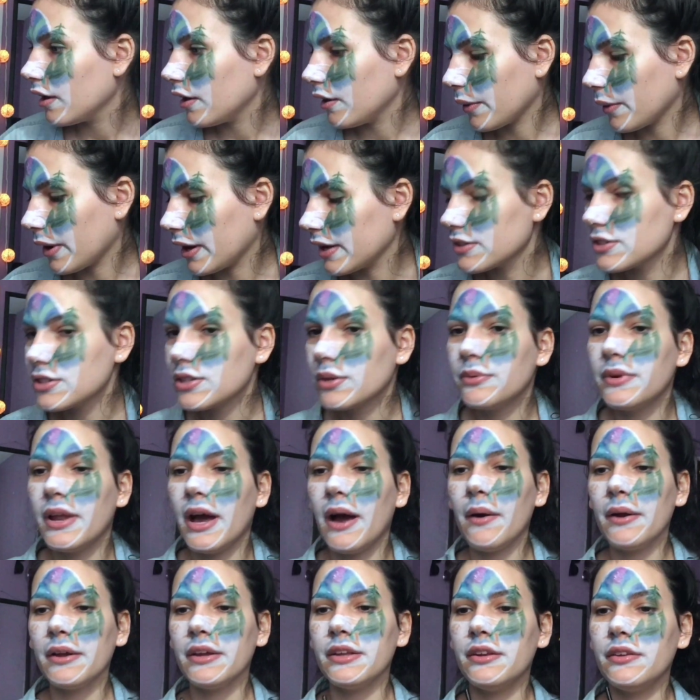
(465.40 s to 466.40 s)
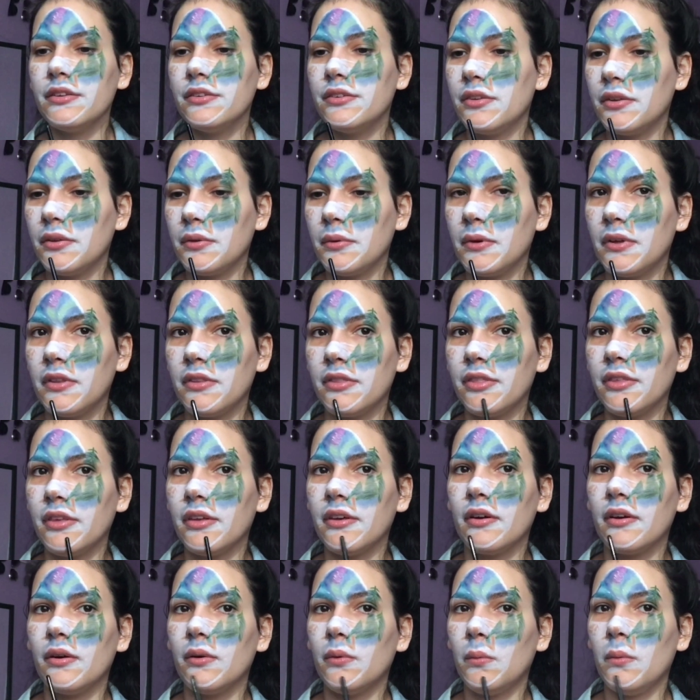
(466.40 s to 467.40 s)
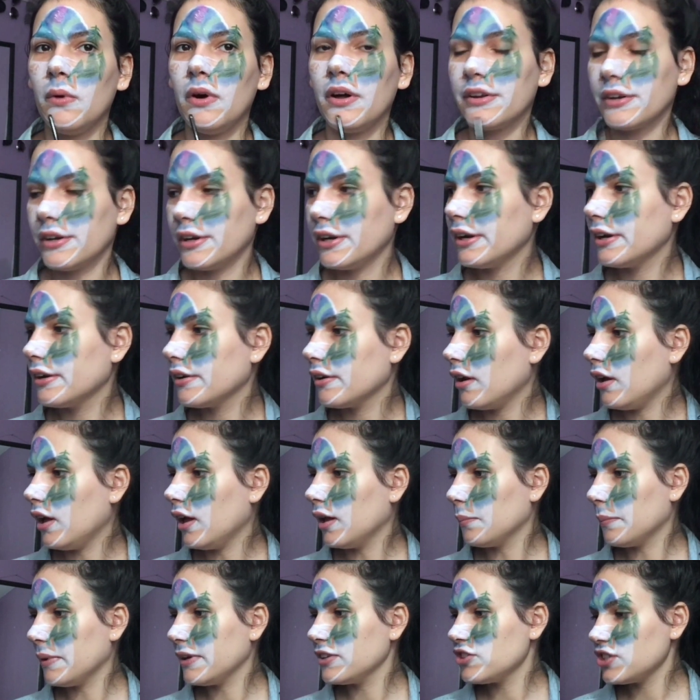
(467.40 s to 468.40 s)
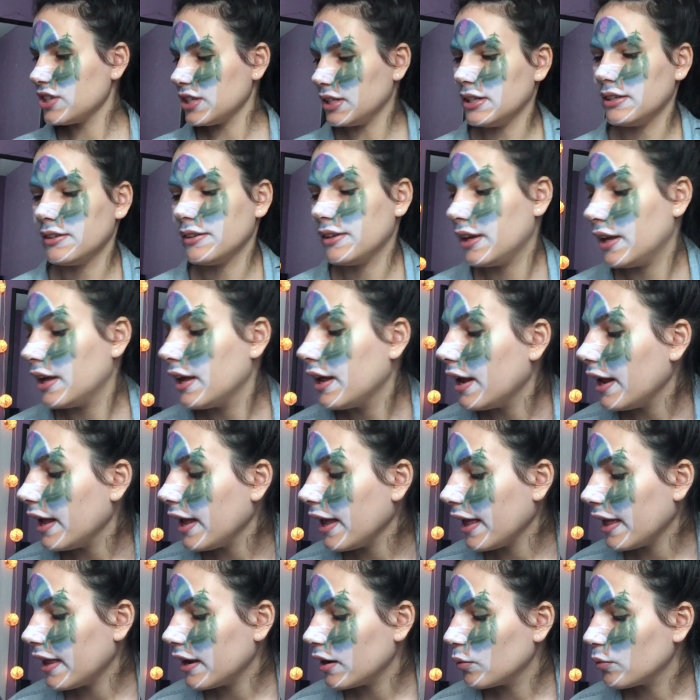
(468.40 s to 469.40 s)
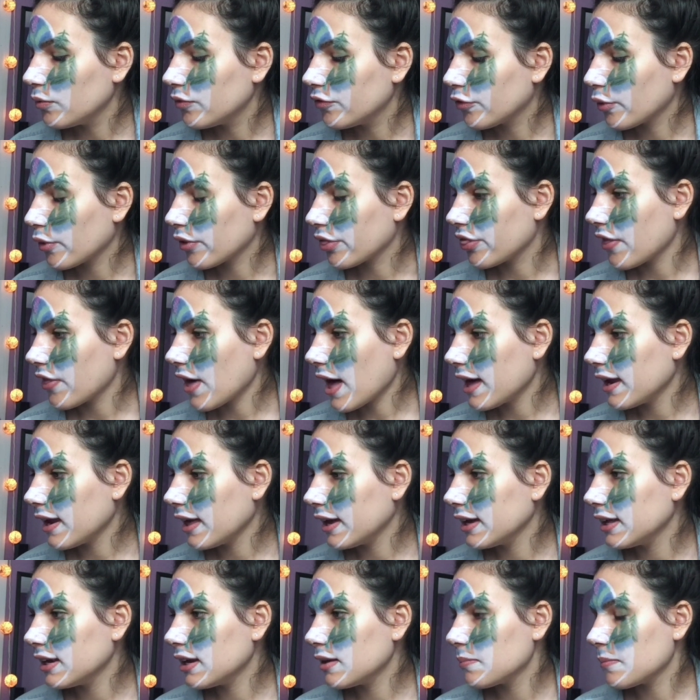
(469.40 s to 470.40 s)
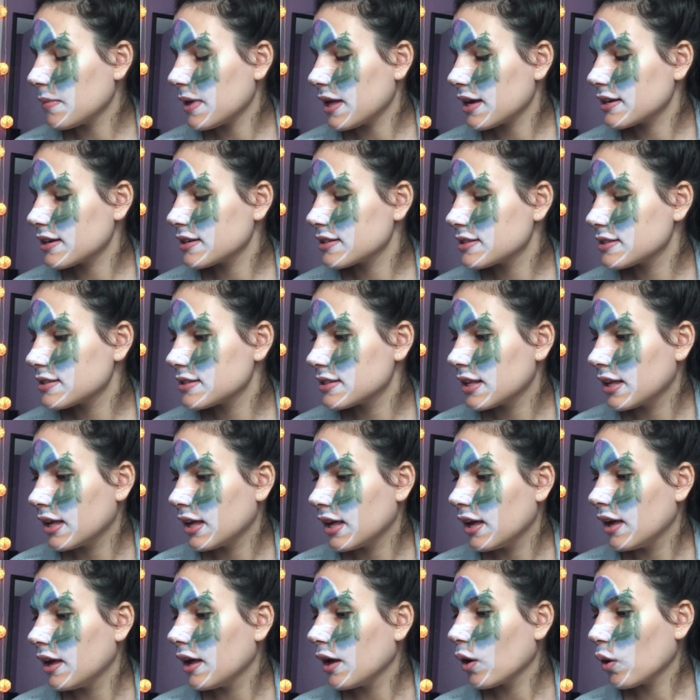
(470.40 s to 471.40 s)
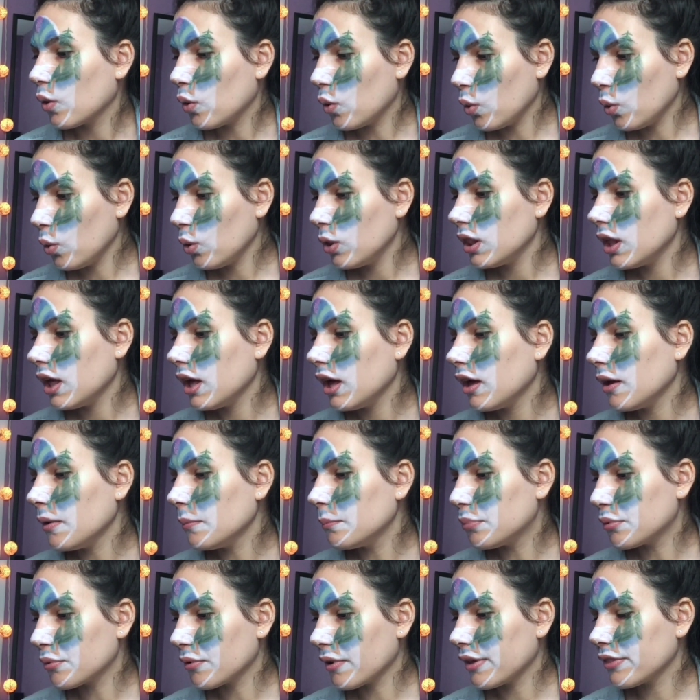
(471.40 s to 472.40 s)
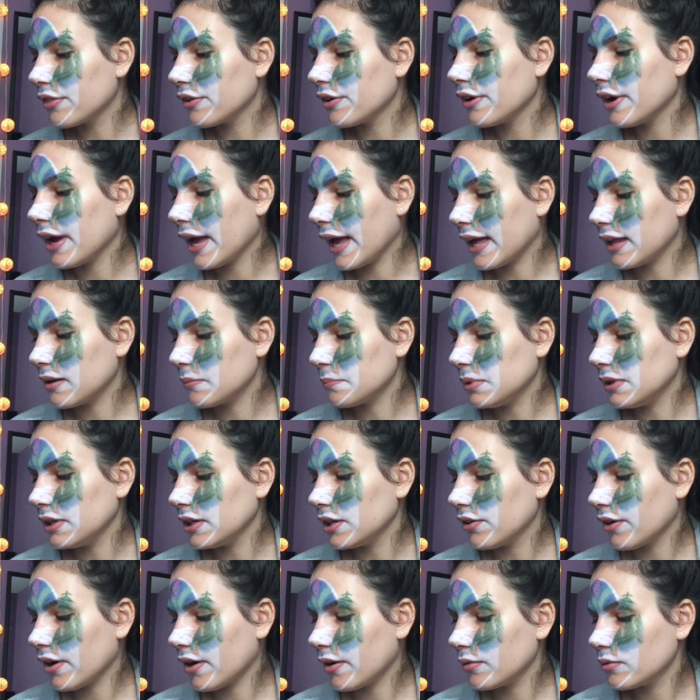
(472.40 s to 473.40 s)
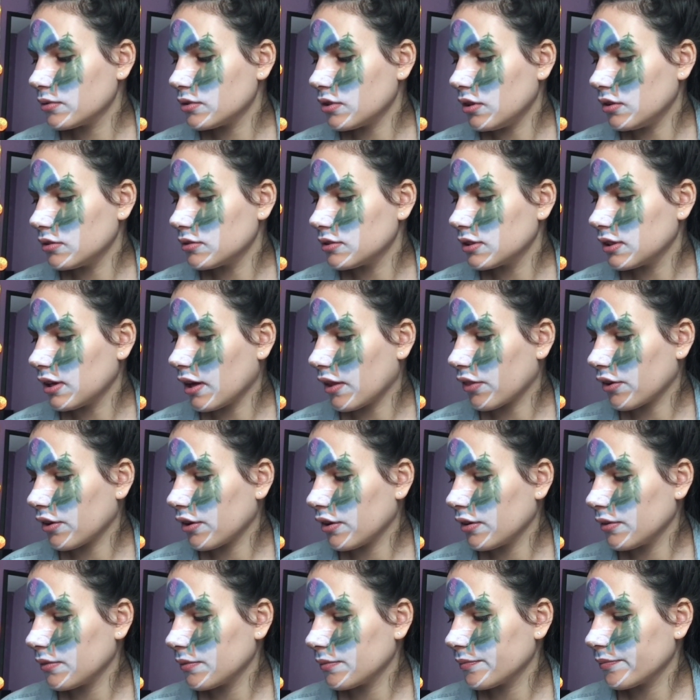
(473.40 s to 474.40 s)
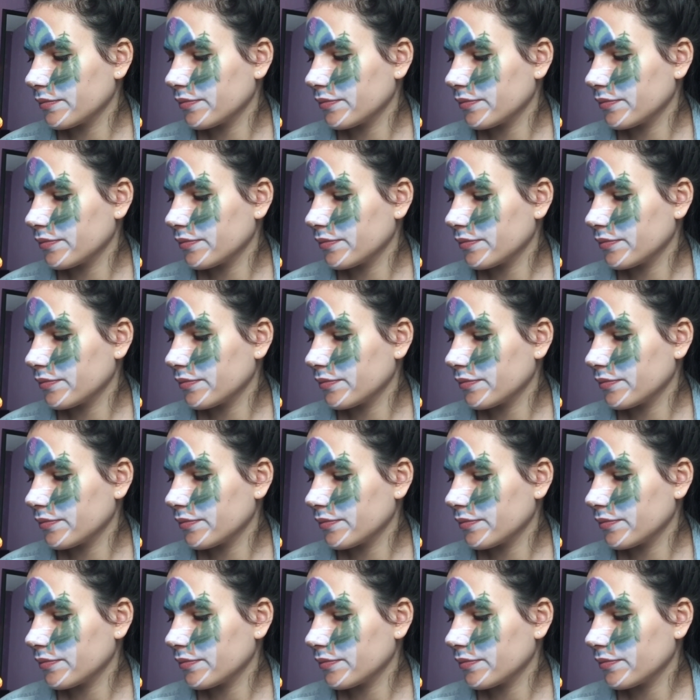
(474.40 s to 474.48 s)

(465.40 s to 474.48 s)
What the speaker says: Okay, so now I'm gonna do the water on my chin. And for that I'm gonna mix cola, brother, and playground all together.